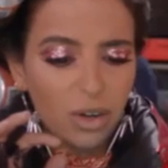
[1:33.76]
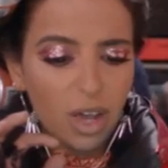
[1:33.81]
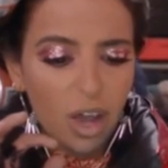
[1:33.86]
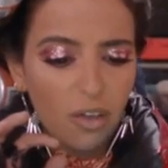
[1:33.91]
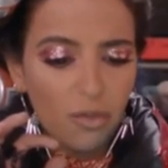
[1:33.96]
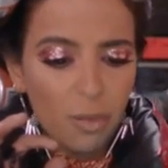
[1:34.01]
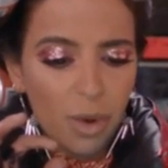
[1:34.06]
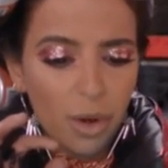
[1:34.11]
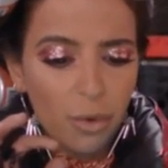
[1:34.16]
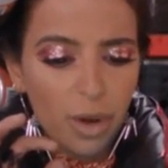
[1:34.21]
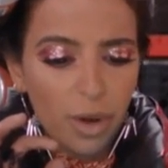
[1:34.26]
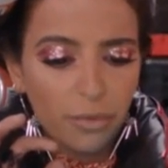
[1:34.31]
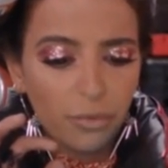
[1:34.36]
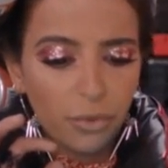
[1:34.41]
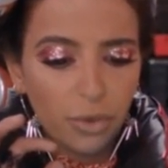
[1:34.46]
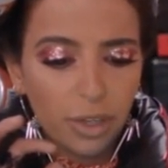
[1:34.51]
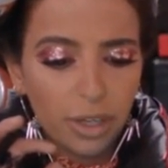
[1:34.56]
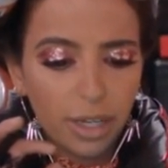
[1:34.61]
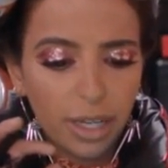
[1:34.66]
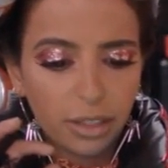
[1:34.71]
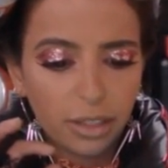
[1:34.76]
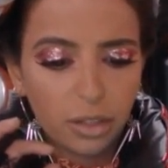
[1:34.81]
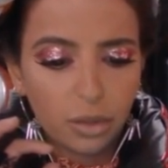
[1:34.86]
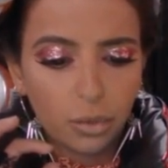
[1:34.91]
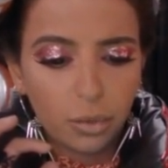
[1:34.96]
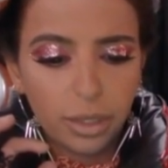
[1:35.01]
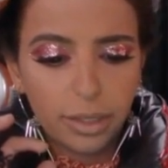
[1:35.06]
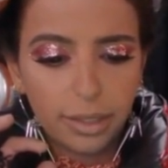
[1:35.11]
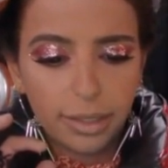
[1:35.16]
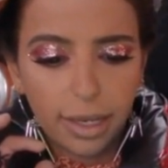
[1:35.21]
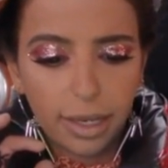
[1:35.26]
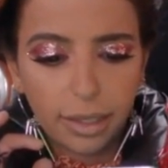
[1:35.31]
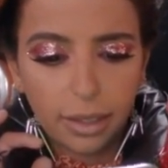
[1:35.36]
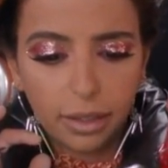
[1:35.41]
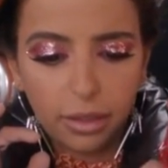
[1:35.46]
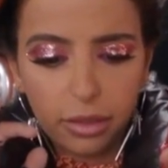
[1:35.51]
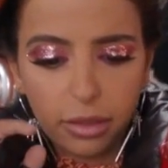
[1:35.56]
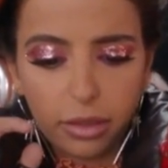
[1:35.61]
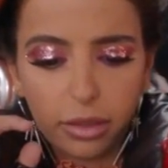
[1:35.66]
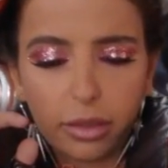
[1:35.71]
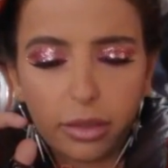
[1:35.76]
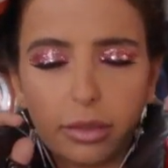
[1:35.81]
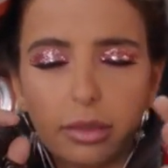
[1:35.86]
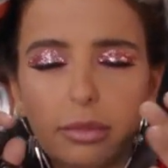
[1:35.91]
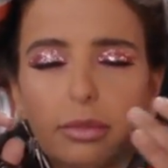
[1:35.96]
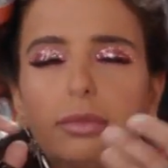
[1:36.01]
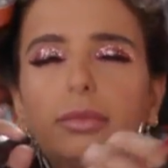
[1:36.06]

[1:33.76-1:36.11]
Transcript: cover my rent for the next 3 seconds. See,